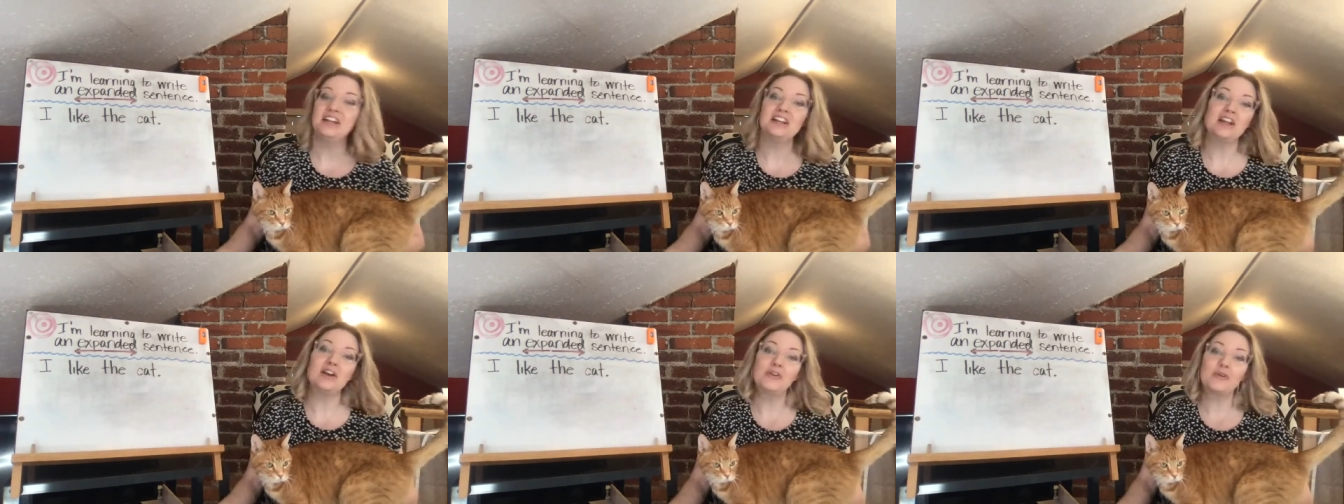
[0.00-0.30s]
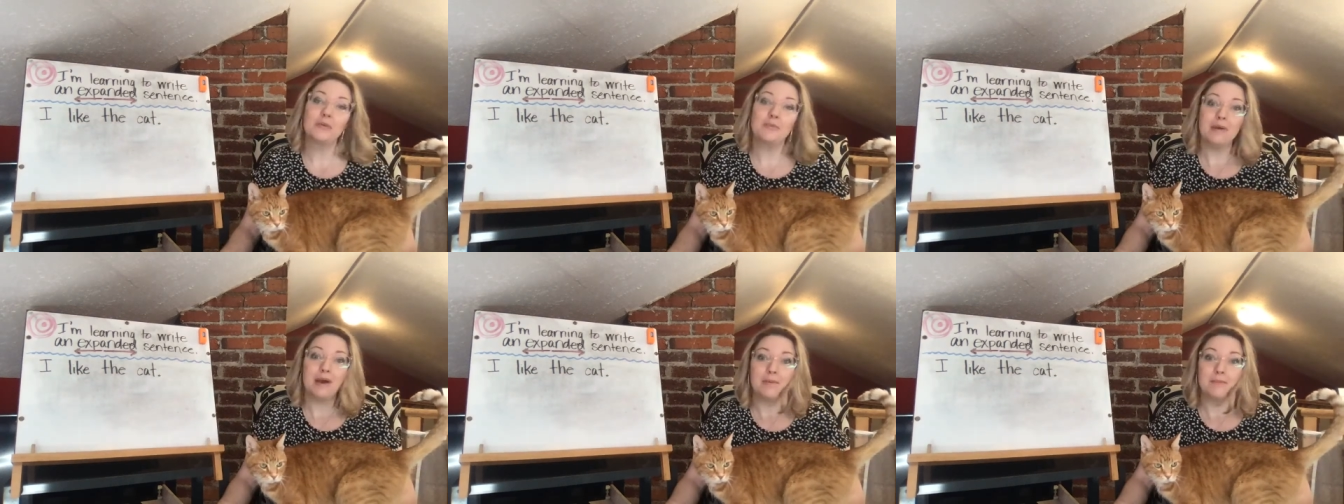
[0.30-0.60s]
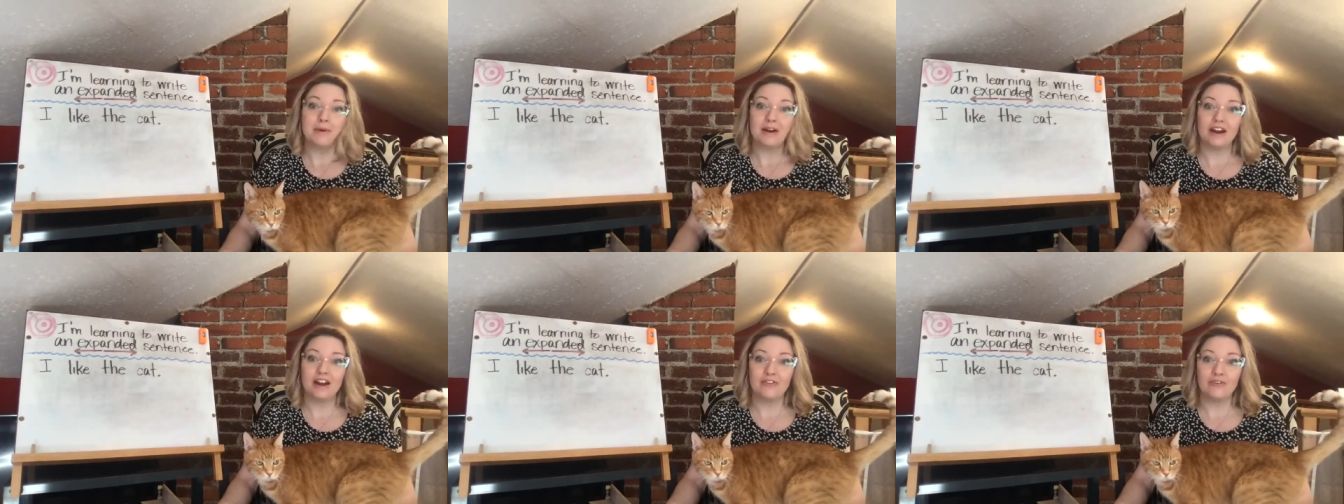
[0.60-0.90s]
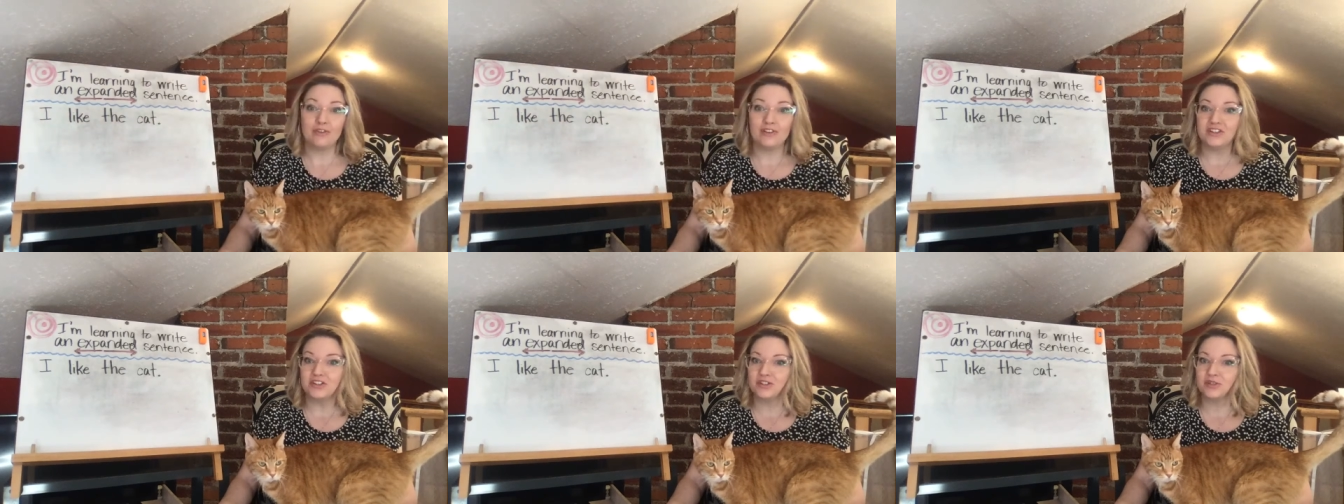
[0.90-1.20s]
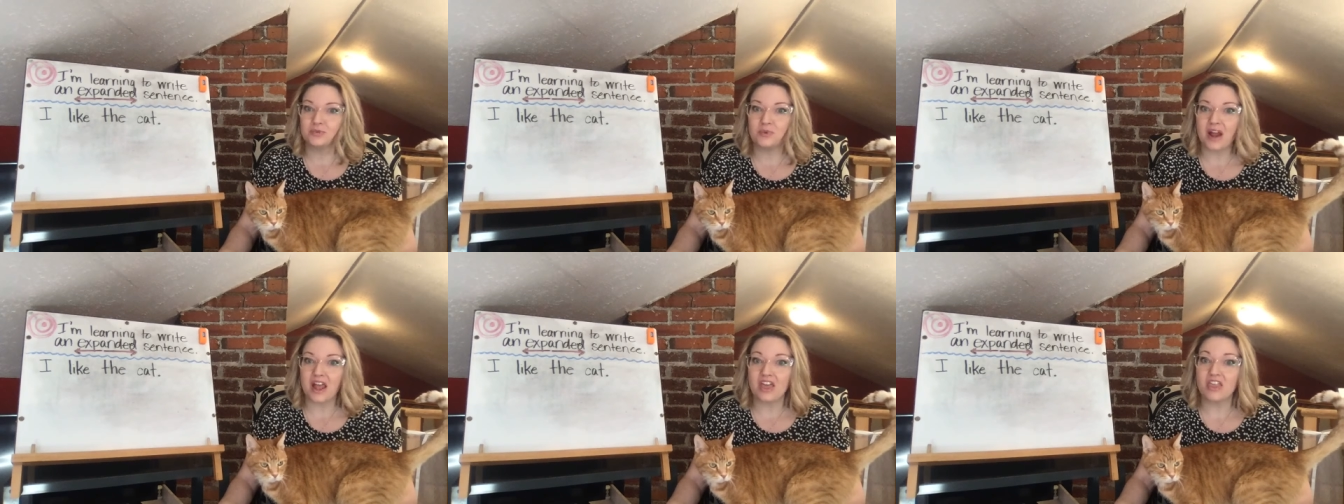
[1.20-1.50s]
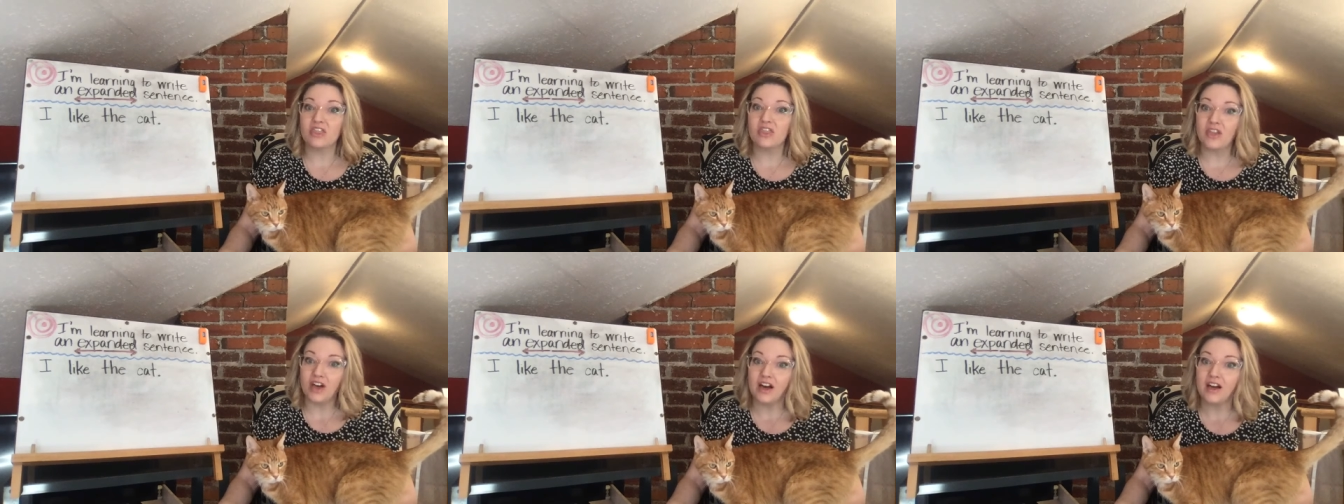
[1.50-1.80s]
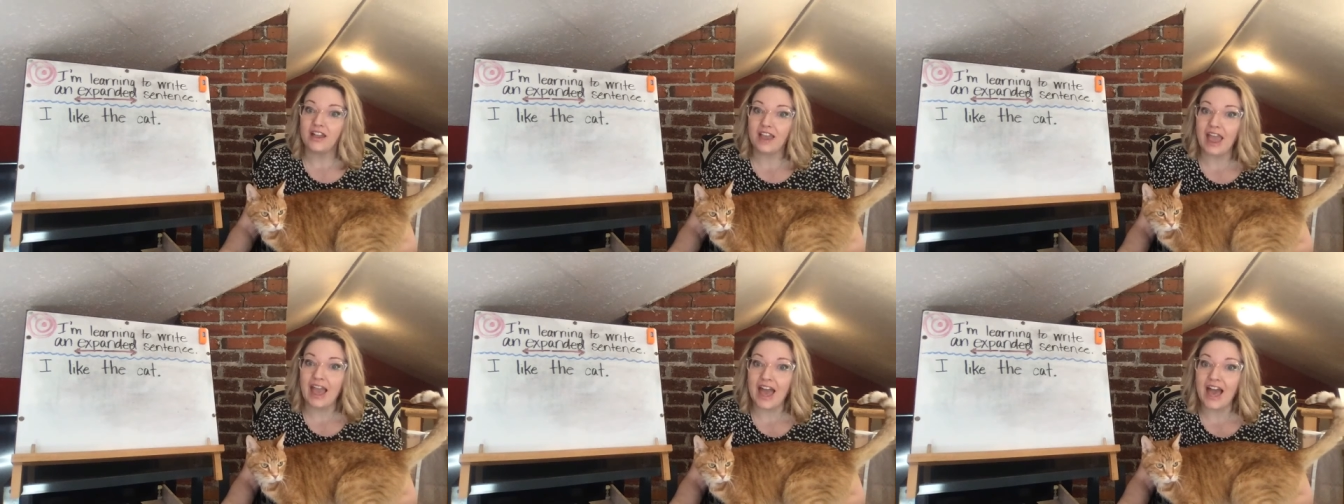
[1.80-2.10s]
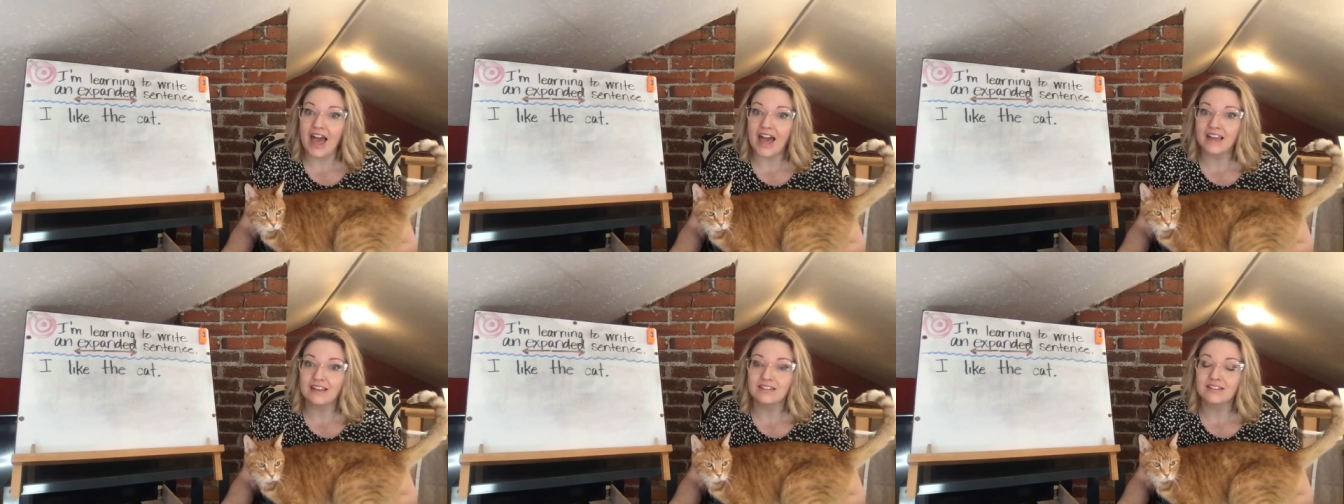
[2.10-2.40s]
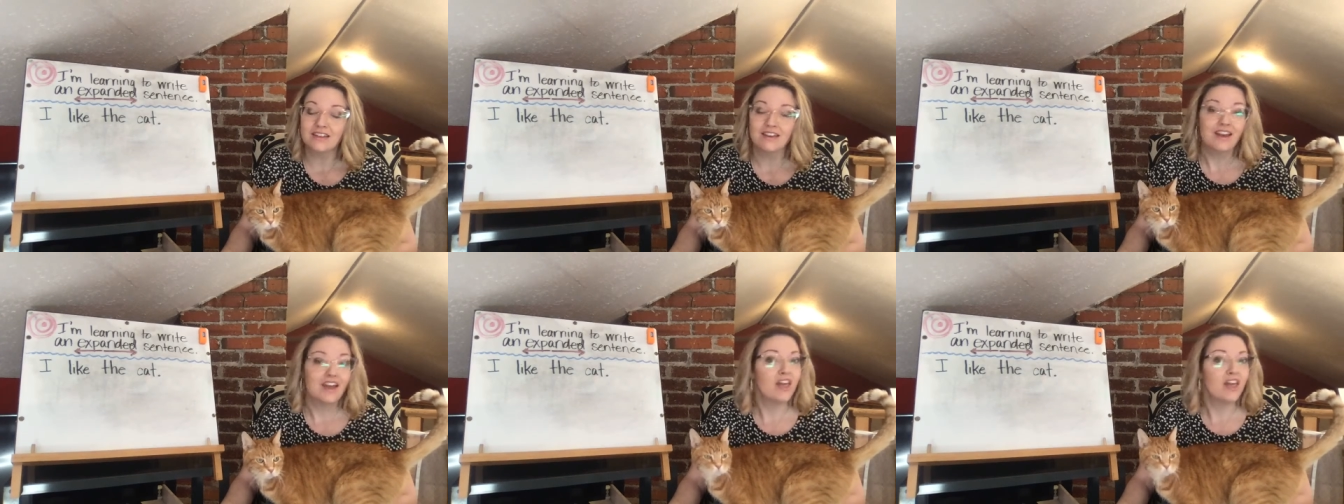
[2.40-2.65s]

Now remember, if we just write the cat,